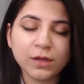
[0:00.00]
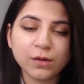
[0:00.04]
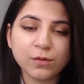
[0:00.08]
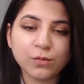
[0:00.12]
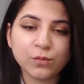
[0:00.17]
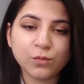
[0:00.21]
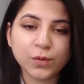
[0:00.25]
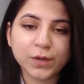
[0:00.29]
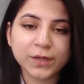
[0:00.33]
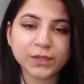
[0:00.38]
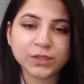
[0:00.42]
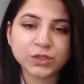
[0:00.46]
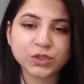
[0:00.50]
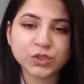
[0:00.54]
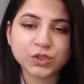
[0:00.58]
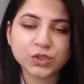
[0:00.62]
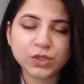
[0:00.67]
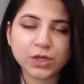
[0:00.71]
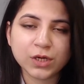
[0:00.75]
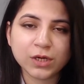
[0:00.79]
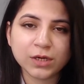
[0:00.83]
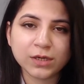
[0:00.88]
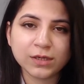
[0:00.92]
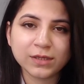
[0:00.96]

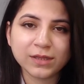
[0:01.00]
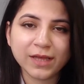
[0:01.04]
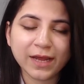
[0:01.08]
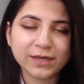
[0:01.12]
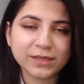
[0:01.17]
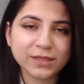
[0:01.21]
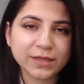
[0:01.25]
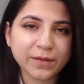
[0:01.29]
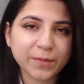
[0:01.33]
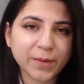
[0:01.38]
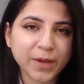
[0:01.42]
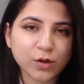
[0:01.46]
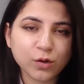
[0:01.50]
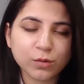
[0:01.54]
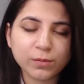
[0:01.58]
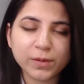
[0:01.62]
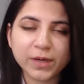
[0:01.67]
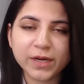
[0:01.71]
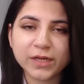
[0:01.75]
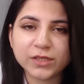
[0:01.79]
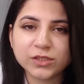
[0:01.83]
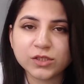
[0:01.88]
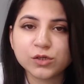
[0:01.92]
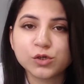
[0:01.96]
which the
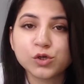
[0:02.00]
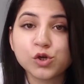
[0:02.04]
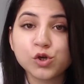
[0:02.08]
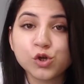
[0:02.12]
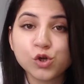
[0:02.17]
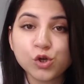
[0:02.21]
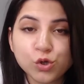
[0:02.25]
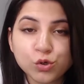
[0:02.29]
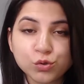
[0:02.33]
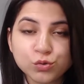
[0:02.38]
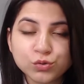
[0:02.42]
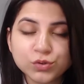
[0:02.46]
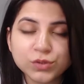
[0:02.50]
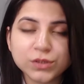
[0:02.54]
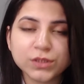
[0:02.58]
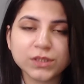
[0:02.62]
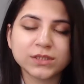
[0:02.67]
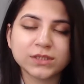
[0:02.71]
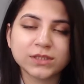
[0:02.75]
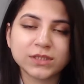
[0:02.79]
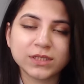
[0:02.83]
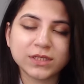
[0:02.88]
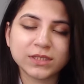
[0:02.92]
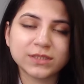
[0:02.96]
antimicrobial agent
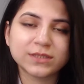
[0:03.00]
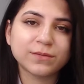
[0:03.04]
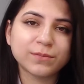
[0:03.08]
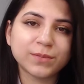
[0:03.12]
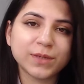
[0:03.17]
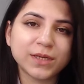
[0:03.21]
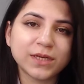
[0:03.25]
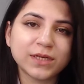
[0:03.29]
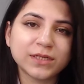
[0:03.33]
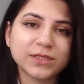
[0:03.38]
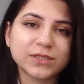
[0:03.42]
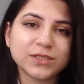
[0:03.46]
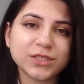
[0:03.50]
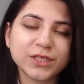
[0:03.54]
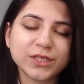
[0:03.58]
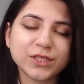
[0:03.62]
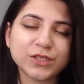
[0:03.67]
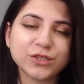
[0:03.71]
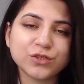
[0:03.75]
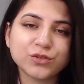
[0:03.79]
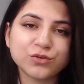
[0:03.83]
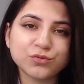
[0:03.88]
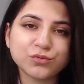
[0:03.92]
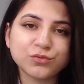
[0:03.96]
loses its ability
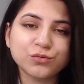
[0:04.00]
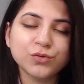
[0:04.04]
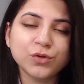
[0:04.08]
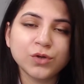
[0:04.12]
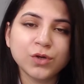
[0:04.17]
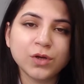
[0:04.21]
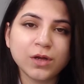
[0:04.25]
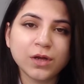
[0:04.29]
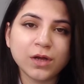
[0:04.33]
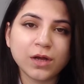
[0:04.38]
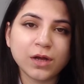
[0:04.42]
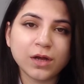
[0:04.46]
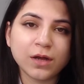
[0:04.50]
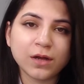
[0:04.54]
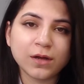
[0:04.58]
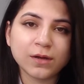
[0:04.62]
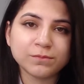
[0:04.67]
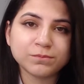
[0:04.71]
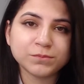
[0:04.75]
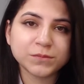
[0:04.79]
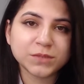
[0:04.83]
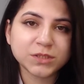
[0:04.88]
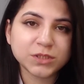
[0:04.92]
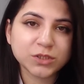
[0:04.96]
to
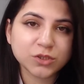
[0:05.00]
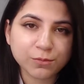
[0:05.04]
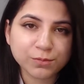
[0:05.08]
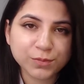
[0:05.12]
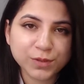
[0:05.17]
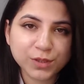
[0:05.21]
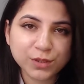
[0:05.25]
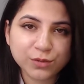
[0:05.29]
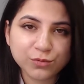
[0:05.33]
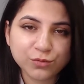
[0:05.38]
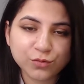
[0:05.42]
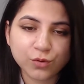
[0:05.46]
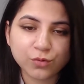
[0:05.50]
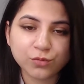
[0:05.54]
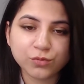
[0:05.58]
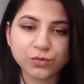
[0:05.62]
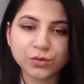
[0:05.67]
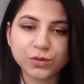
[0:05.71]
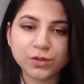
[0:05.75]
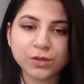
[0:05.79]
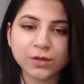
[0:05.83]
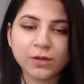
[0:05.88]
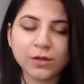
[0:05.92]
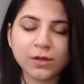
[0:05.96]
stop the
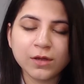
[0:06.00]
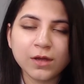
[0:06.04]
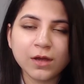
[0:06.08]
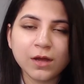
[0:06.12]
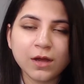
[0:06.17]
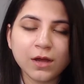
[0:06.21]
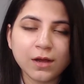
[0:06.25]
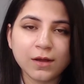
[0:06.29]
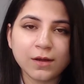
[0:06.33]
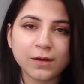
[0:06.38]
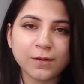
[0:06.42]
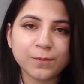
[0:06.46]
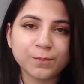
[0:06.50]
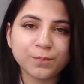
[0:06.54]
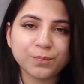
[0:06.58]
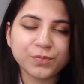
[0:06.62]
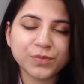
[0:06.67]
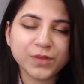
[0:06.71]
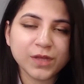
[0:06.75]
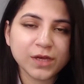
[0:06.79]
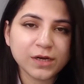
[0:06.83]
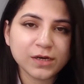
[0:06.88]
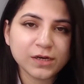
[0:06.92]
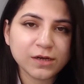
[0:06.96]
growth.
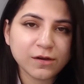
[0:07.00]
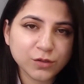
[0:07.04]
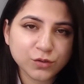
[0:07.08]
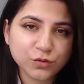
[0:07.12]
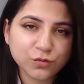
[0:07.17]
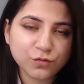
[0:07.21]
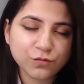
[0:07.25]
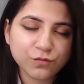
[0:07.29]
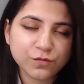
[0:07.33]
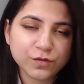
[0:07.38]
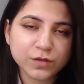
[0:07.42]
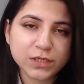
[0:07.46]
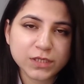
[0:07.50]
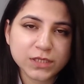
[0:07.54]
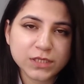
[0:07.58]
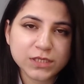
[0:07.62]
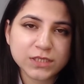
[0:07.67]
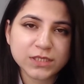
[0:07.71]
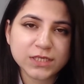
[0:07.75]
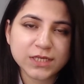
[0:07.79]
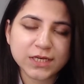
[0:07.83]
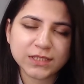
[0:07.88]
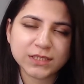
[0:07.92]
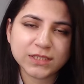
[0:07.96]
There are two
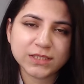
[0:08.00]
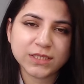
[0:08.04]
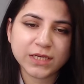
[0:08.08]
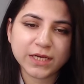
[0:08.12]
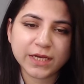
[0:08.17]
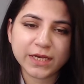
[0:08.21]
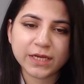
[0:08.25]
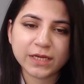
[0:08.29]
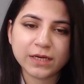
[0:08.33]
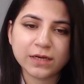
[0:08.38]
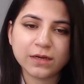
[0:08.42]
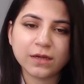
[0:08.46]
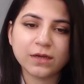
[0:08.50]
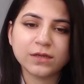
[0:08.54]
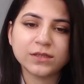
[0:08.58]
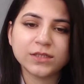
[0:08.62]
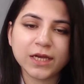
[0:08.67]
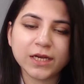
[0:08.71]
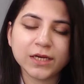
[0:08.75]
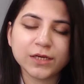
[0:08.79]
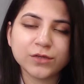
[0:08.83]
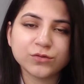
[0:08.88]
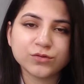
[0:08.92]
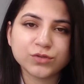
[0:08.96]
further tests in a
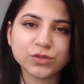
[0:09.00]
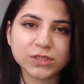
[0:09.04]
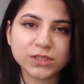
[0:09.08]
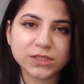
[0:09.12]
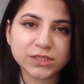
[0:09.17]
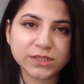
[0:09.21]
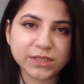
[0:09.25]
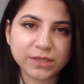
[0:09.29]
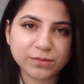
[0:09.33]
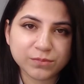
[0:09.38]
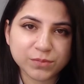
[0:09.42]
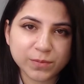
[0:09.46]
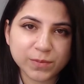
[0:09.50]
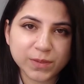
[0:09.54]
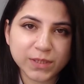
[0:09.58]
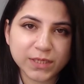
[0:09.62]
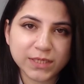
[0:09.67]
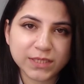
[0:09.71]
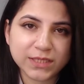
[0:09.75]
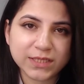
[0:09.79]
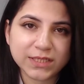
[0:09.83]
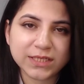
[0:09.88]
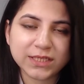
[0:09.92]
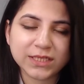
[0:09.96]
dilution
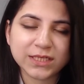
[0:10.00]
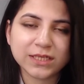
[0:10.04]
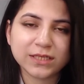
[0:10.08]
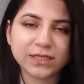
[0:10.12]
susceptibility